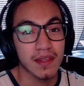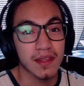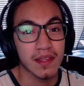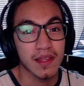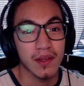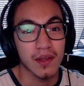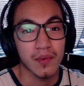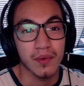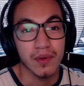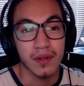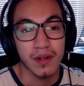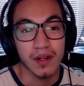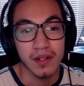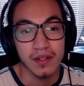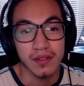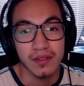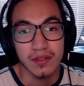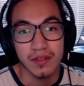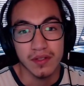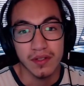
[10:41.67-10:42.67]
it would
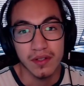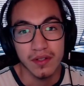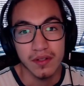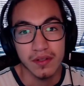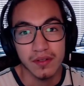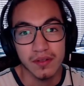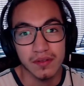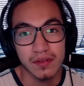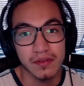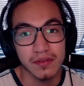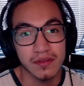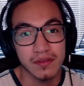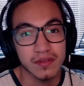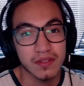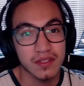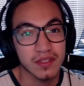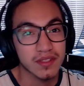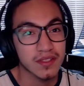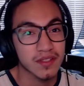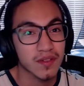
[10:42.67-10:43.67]
also
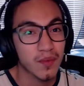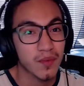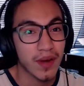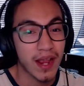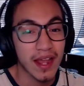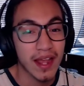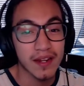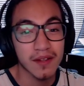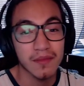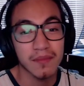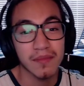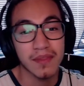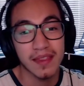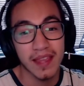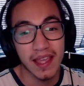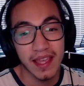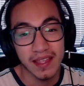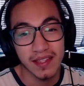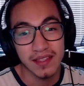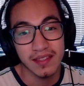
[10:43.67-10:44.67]
just random
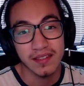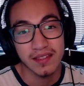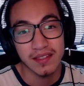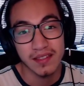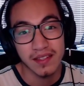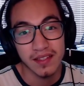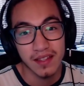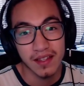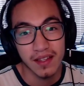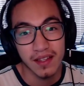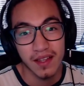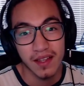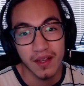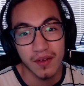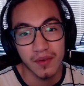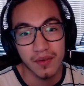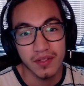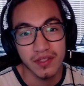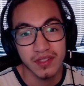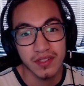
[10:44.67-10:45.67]
things
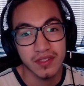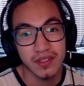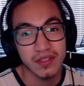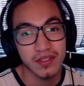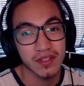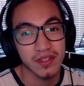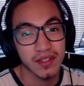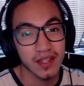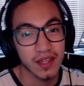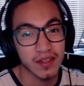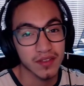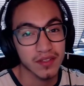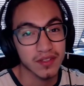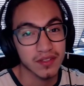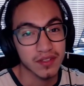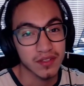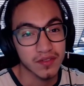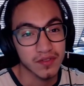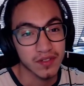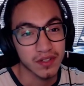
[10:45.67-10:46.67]
would just shut down the
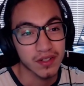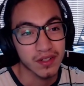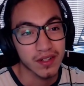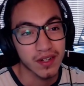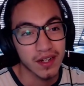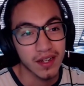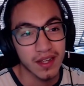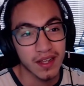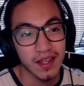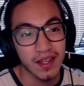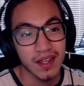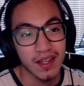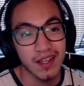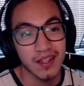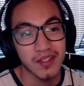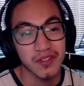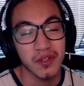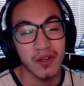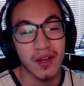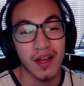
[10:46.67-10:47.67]
server.
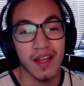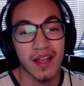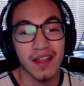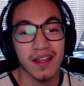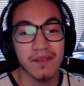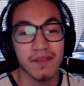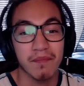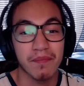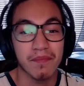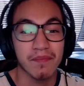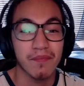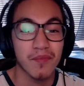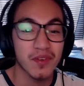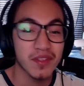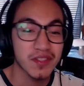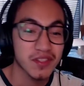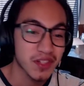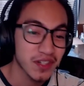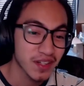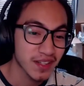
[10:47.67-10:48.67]
So I
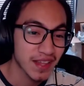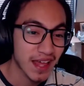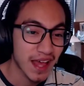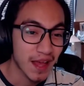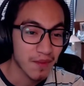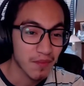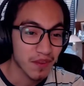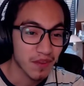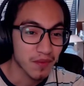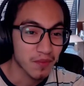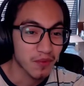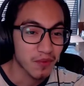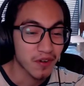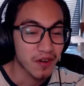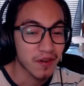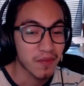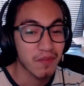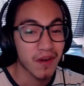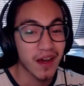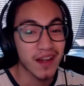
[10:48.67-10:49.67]
returned that
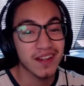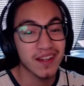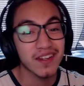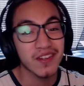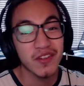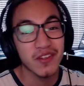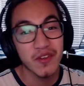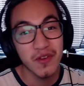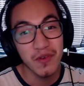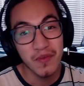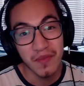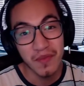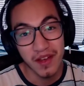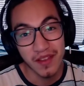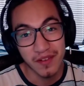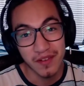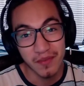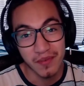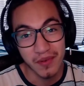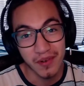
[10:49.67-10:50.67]
motherboard, bought a new
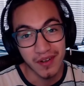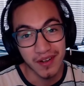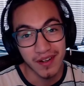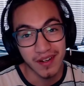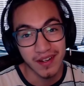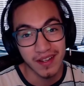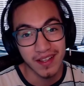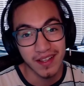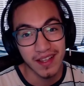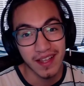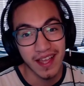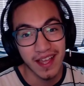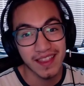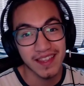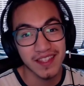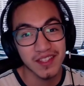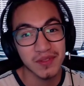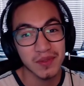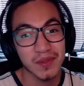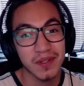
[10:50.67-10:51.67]
motherboard, and
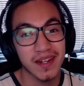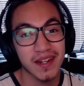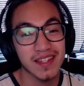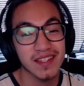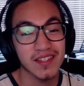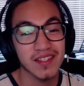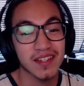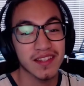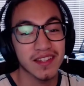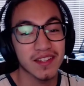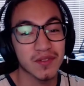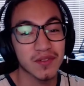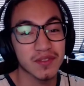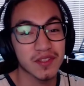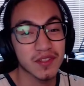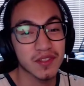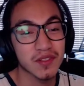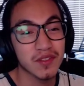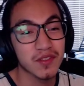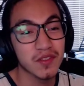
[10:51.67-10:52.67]
this one I saw there was
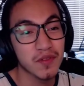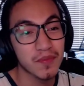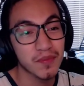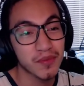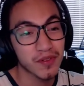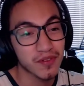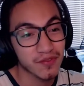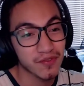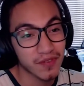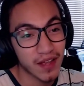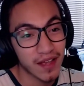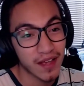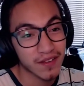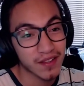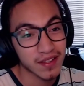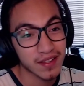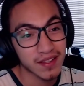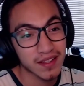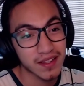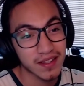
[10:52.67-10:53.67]
a
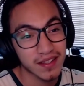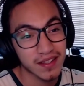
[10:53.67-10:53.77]
2.5